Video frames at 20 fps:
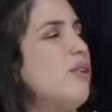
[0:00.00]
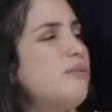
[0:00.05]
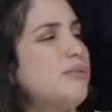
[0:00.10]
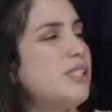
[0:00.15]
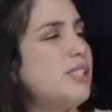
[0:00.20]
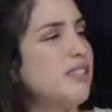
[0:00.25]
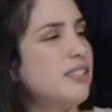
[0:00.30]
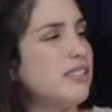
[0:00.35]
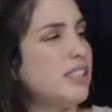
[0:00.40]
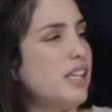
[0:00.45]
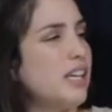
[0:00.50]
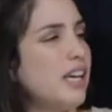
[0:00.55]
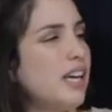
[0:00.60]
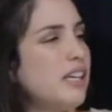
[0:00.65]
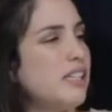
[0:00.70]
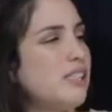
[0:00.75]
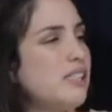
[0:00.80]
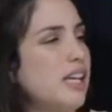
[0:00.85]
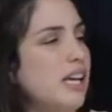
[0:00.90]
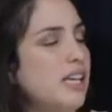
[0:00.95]
i'm still taking
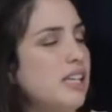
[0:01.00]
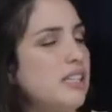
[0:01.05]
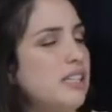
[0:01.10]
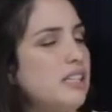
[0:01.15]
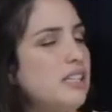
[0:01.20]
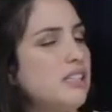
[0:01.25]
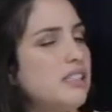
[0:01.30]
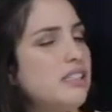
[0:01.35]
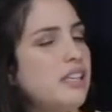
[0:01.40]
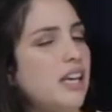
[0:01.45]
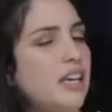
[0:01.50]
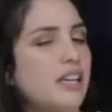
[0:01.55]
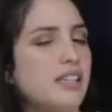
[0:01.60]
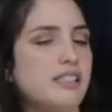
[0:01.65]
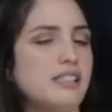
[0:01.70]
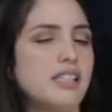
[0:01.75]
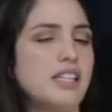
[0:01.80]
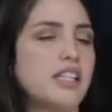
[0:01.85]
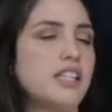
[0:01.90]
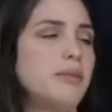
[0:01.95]
i take
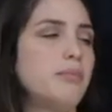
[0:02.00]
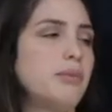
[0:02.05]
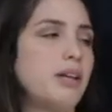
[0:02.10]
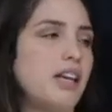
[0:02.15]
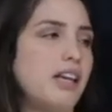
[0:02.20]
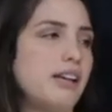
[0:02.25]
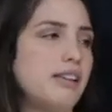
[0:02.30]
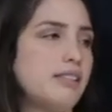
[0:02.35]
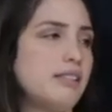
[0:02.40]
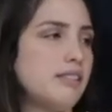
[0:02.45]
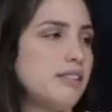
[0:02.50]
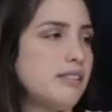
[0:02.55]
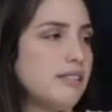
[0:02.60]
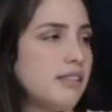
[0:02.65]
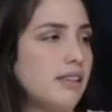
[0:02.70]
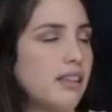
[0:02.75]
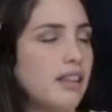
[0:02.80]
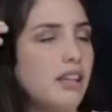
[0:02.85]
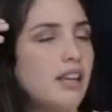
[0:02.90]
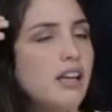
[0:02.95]
script classes
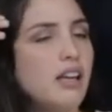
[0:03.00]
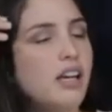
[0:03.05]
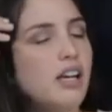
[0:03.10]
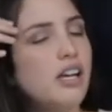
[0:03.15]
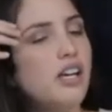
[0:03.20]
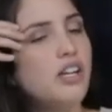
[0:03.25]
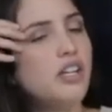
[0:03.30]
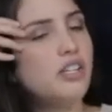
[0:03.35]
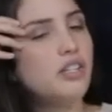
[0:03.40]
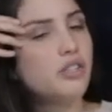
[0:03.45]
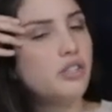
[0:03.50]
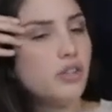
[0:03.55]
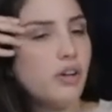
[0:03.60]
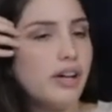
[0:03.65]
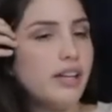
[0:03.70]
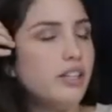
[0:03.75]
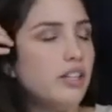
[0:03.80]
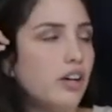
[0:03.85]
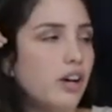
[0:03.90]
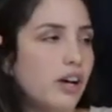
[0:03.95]
so
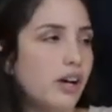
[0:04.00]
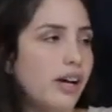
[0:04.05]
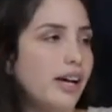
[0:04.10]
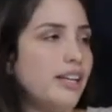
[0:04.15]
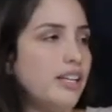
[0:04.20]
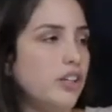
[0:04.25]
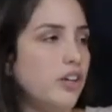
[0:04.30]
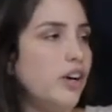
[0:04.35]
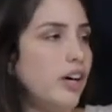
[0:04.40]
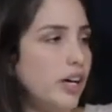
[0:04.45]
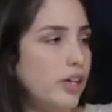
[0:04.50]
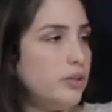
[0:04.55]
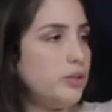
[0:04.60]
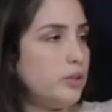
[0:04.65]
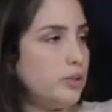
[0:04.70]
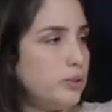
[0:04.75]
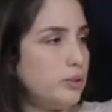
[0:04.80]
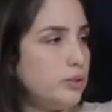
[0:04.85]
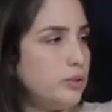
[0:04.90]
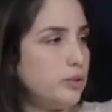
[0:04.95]
I know I know how
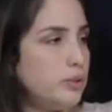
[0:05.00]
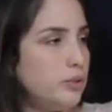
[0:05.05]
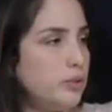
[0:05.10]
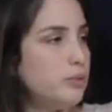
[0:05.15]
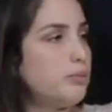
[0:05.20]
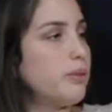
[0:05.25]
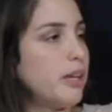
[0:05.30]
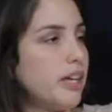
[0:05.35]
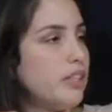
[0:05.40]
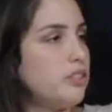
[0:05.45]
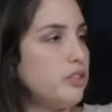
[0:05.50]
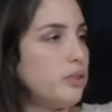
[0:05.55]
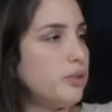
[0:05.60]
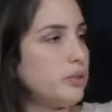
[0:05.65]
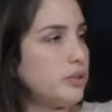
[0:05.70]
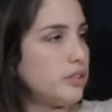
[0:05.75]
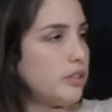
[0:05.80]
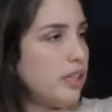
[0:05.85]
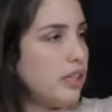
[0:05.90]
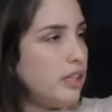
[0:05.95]
to to write
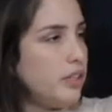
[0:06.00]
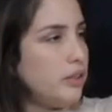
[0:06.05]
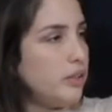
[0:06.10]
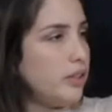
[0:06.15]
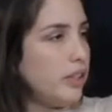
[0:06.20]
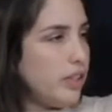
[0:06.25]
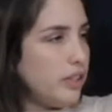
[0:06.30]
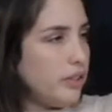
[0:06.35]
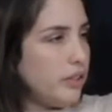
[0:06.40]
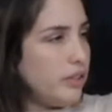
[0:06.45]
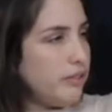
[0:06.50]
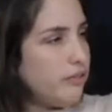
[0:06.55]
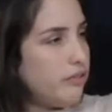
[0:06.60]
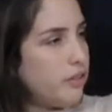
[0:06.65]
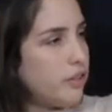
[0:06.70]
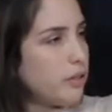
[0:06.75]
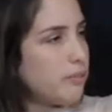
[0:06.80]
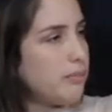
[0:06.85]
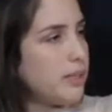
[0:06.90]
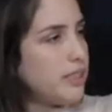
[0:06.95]
jokes. I know I know the
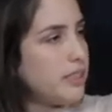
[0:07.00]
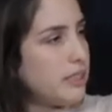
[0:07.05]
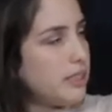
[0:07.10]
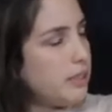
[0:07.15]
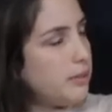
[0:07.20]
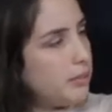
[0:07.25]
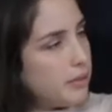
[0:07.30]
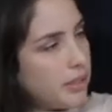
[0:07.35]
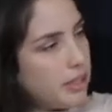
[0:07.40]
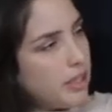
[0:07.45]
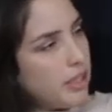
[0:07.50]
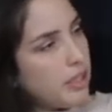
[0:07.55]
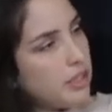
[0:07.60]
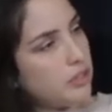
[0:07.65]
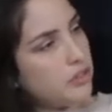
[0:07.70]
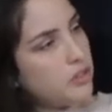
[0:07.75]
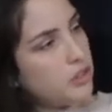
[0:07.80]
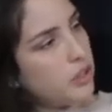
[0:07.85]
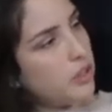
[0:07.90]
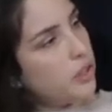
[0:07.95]
format and everything.
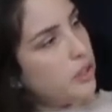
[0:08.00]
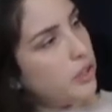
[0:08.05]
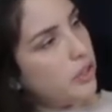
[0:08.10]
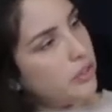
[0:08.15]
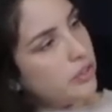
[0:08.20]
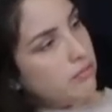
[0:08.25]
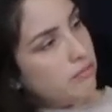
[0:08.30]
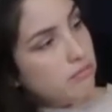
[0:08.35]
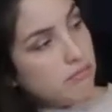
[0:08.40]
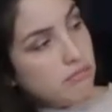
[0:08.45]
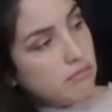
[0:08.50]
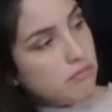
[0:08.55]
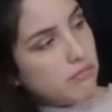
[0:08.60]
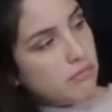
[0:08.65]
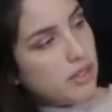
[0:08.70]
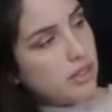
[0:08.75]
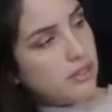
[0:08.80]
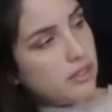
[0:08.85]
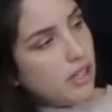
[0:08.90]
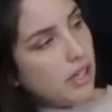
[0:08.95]
So
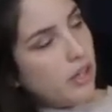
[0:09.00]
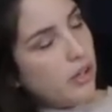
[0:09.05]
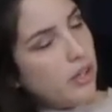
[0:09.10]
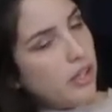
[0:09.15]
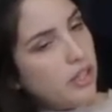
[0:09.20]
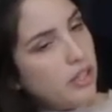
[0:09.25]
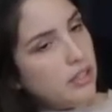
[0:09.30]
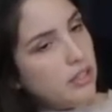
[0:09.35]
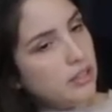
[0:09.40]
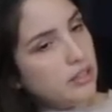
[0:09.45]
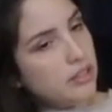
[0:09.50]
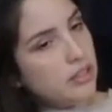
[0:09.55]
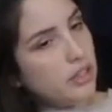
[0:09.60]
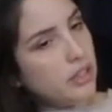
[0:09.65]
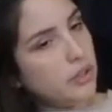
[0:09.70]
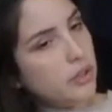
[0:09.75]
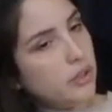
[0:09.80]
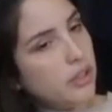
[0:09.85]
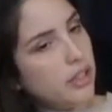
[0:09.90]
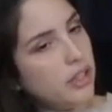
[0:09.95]
that's how I
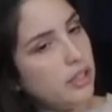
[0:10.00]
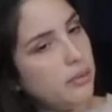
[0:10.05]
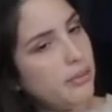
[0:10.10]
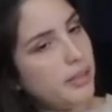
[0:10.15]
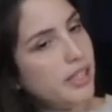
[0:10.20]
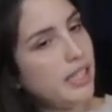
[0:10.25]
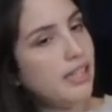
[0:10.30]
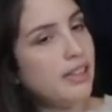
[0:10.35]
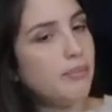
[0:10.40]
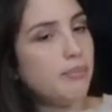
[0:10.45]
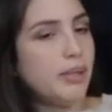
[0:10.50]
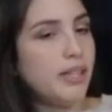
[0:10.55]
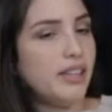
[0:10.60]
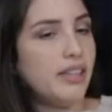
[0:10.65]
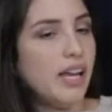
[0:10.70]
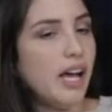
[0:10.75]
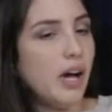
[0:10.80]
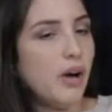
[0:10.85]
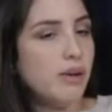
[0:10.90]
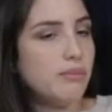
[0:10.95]
start doing it. But then but
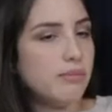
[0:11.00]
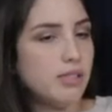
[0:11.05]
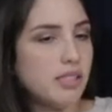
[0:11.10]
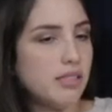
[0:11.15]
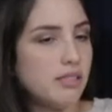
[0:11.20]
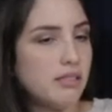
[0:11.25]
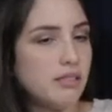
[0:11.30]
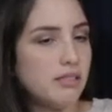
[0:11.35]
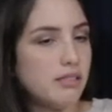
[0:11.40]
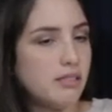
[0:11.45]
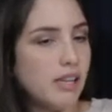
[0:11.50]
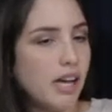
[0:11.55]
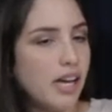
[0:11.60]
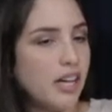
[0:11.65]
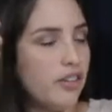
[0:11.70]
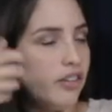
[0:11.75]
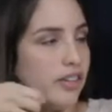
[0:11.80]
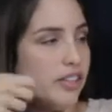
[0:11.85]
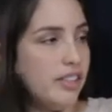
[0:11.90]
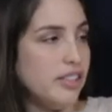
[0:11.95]
now I'm just
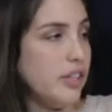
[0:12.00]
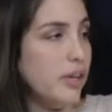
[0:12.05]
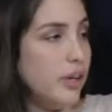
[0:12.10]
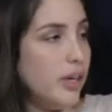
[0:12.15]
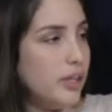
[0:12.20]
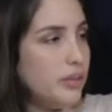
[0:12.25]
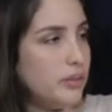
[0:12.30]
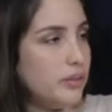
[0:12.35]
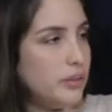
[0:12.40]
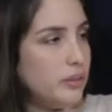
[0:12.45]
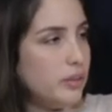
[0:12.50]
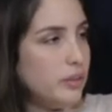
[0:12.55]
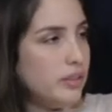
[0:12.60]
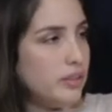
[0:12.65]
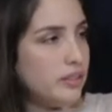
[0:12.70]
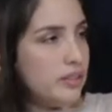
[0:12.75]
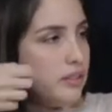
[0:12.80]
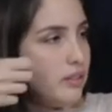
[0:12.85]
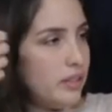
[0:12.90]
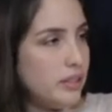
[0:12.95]
I already know how to do
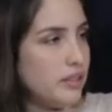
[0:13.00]
it. So I